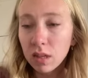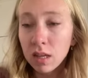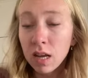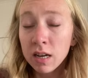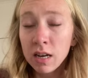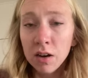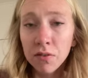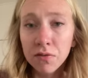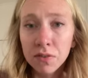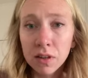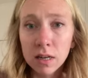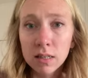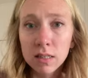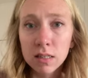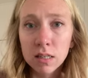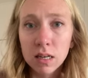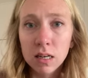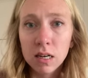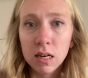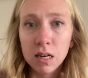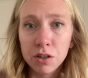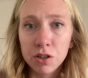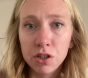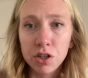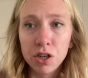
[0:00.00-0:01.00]
if that's
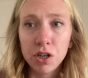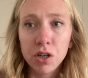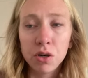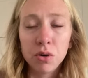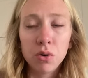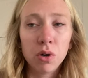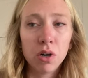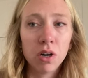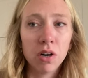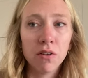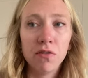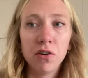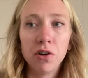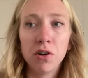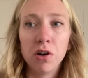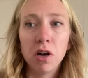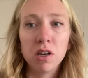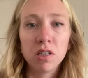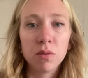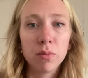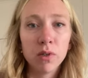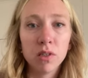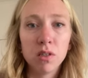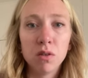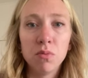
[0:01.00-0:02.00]
an issue or if you're not
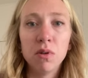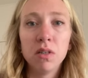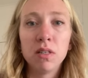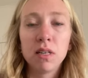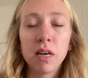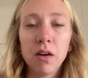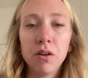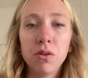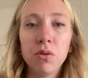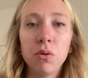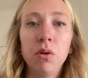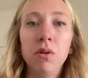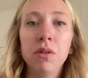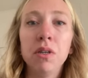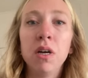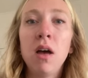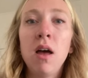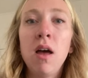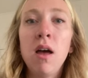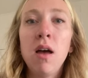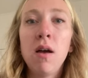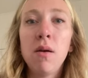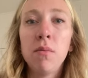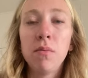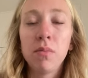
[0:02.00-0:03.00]
supposed to be scheduled,
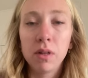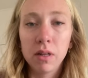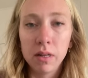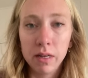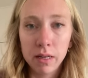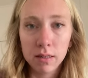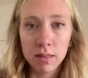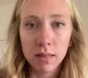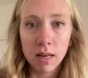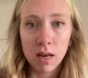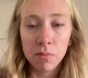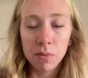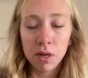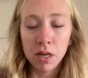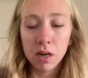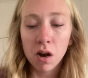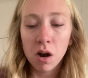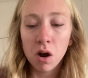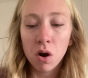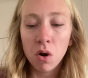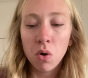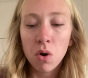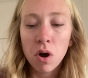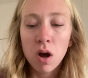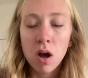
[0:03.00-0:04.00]
please let me
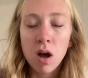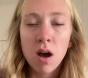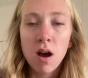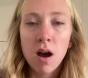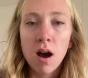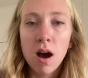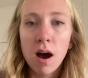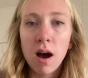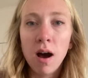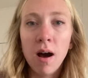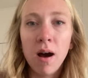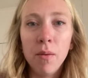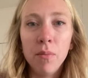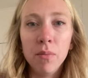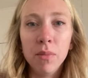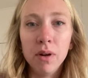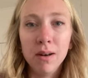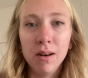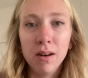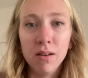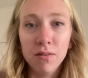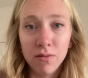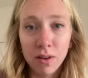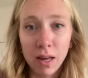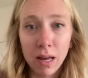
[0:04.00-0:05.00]
know.
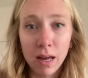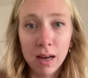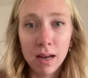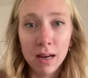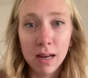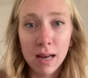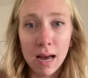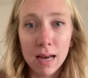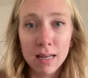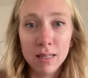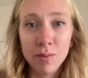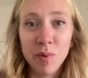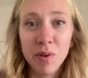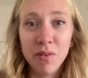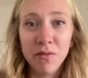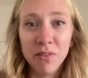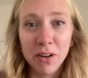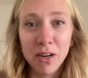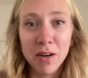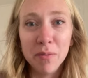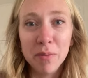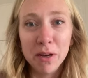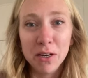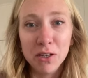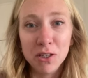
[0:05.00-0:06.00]
Um, has been
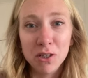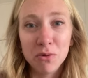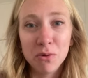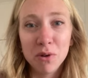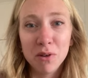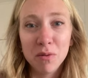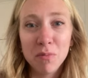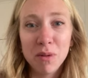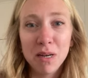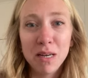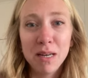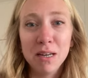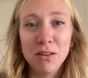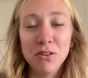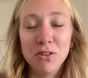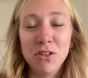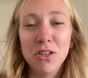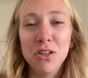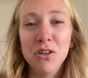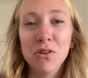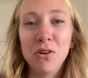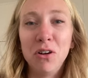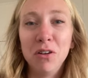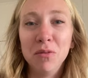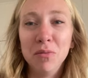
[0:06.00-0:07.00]
very patient with me and she
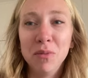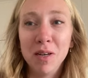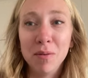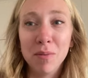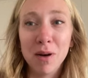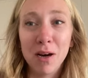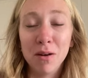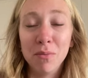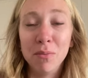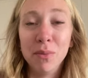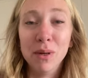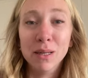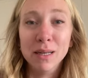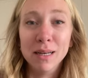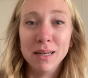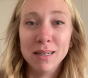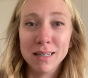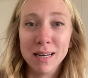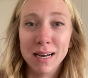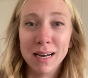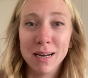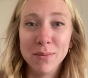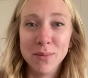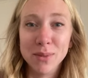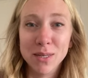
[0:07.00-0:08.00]
told me about a million
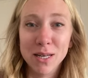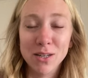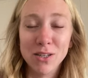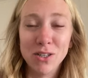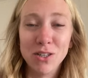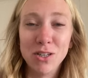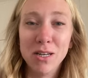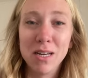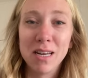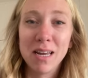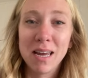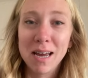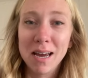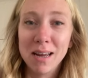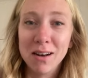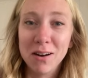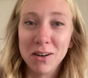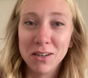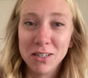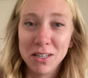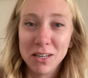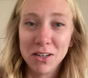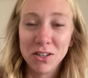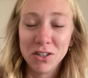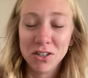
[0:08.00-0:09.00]
times that she
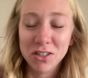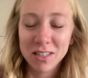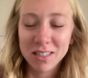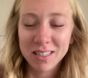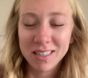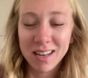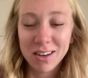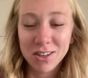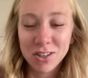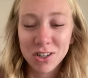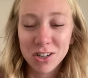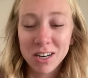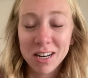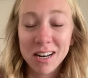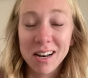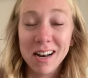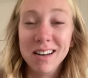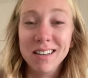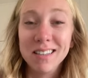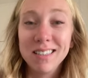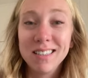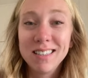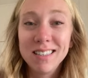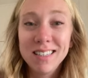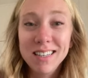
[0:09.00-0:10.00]
cannot teach the session and I
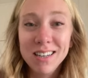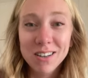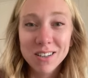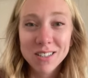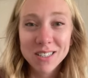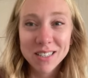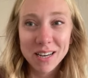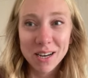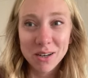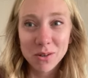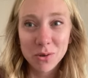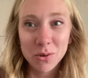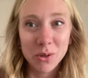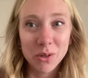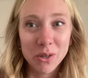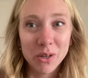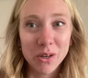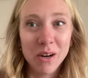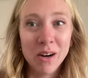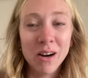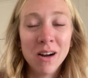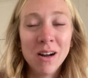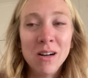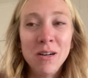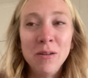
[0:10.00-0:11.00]
still scheduled
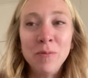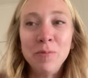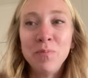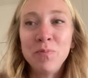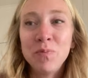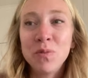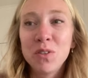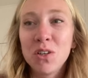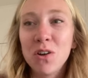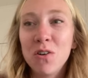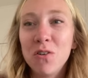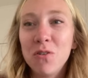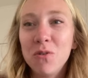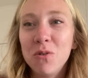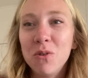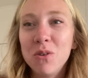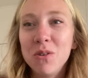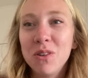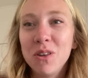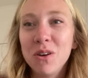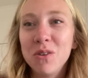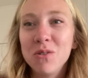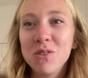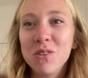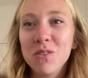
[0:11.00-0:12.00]
her. So
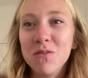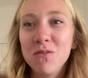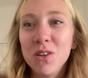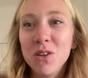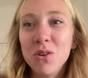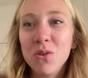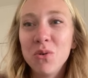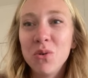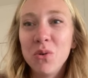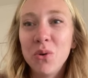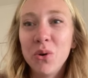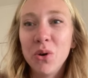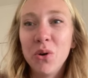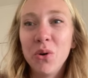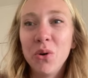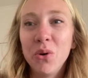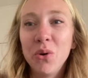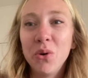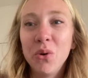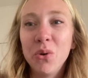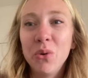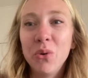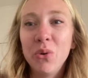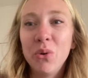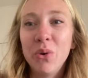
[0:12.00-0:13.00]
those of you
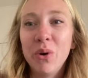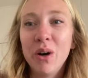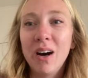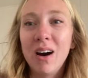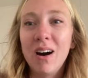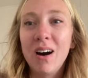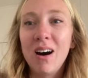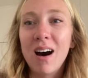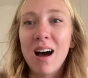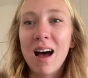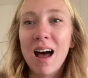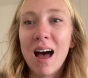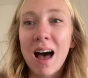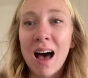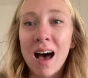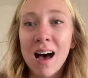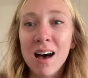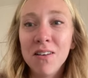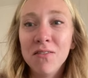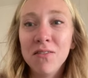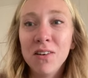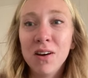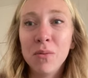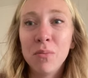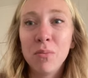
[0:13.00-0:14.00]
who
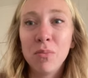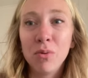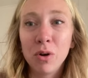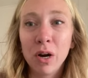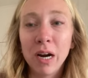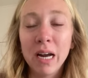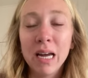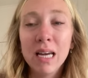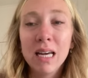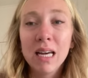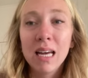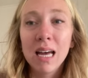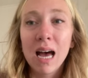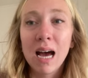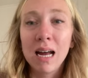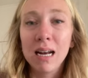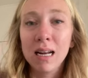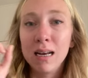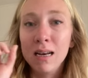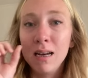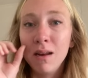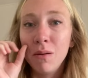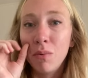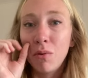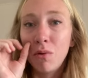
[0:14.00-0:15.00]
have a break at
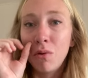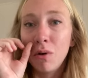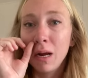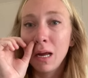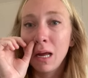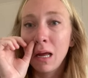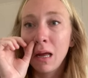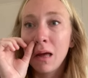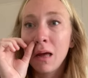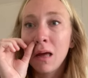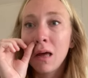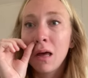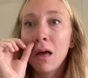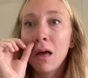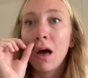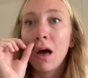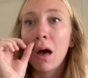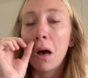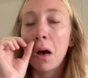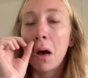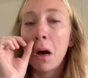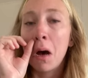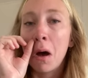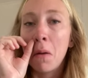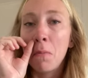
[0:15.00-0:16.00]
any point,
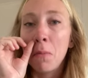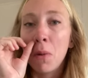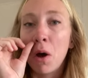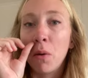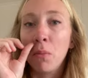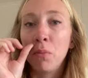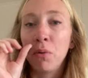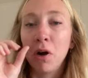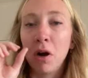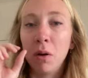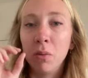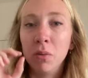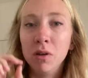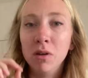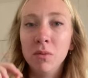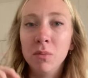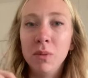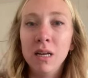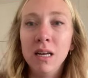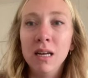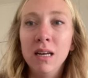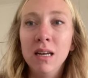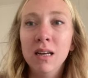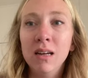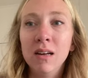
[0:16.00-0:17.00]
um, I'll probably
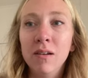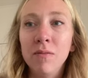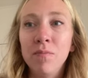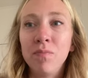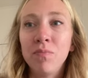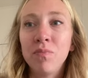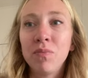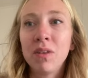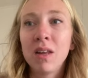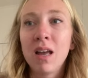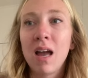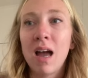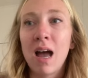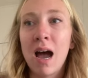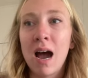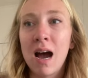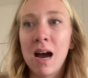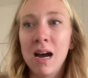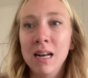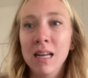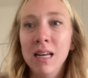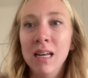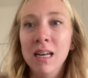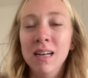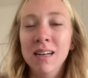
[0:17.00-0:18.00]
be
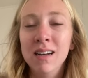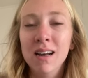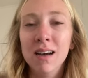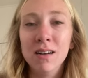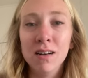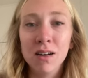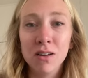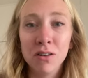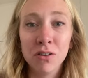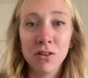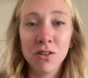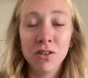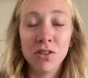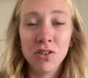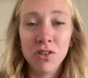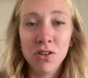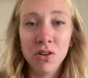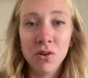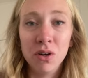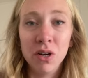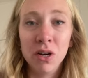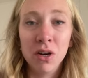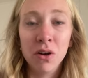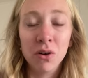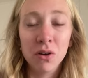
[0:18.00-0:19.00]
adding another
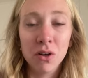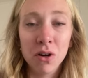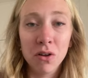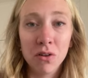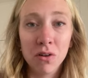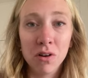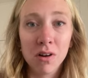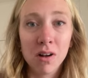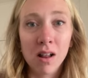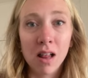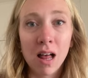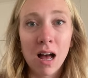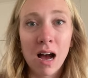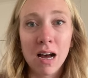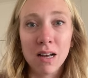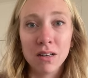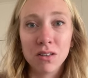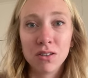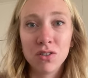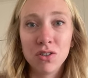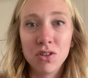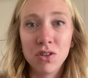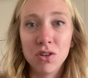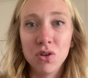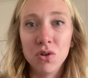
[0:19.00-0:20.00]
student or another
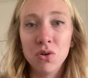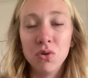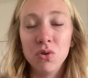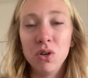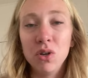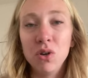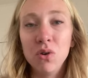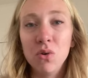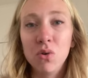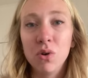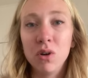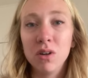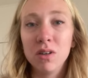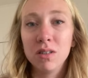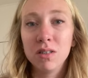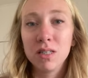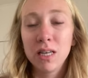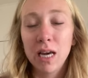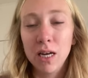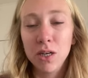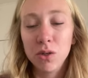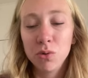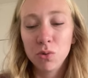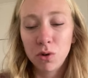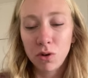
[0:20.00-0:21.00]
class to your
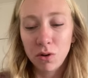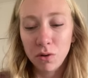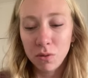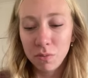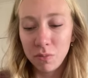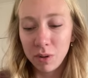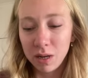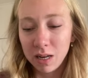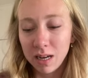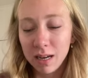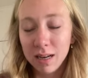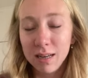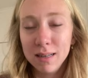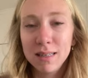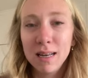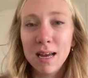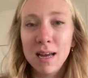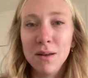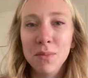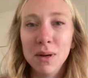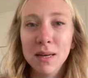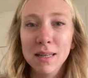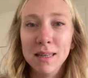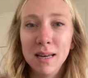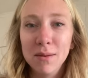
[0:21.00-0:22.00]
schedule because I
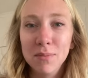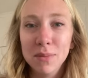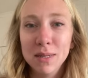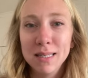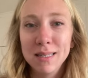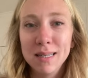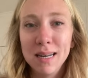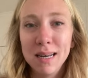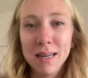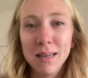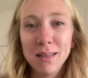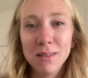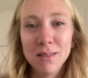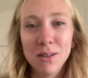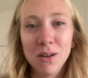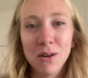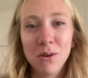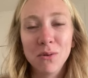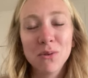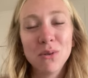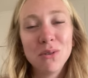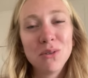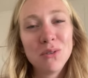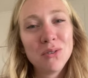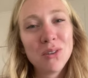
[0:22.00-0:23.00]
made that mistake.
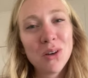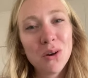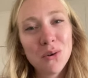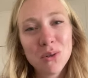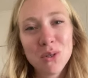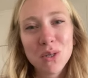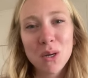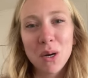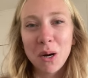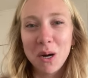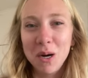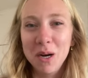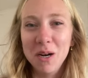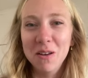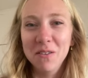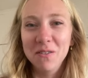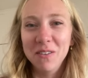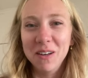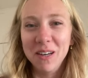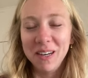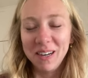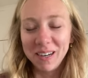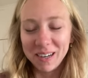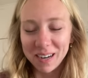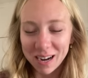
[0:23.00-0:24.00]
So, so sorry,
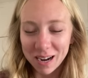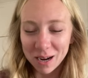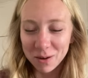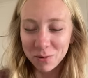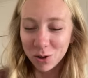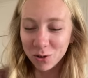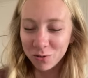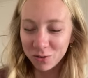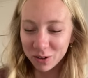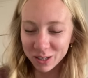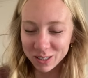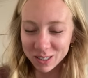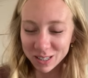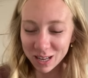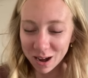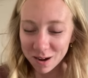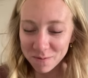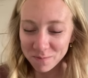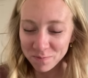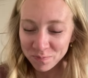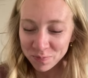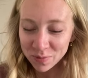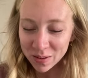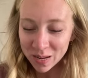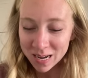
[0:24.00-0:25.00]
Nevea. I will fix that.
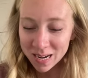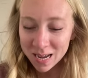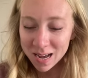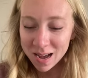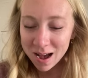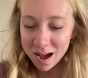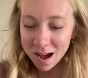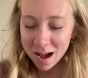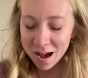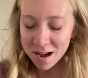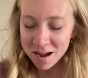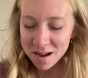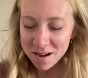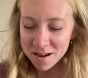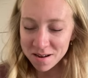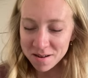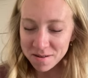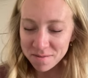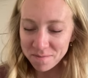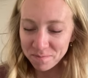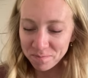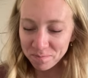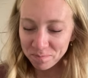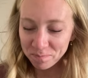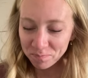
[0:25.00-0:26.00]

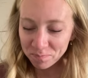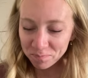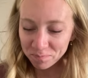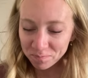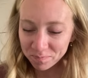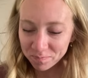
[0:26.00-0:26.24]
Um,